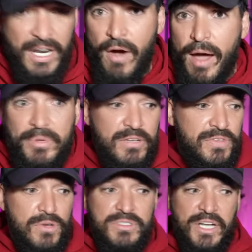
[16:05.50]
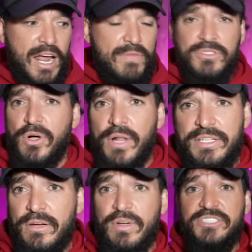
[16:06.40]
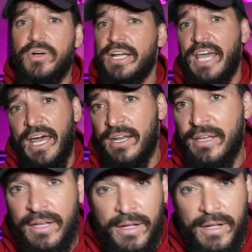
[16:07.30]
and now I'm confused, and I have this whole idea, right? So, again,